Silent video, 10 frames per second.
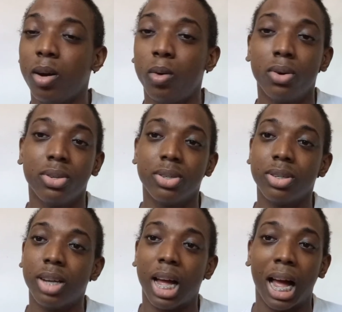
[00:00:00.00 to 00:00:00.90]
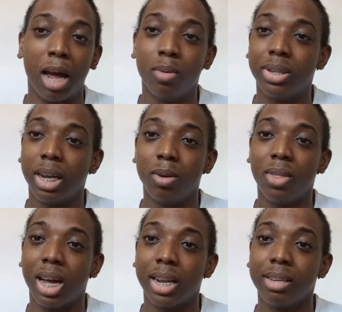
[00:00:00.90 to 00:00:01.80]
gold. I will tell you
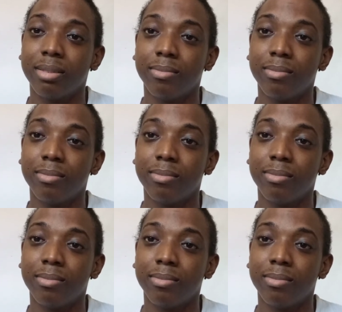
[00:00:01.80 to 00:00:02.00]
that.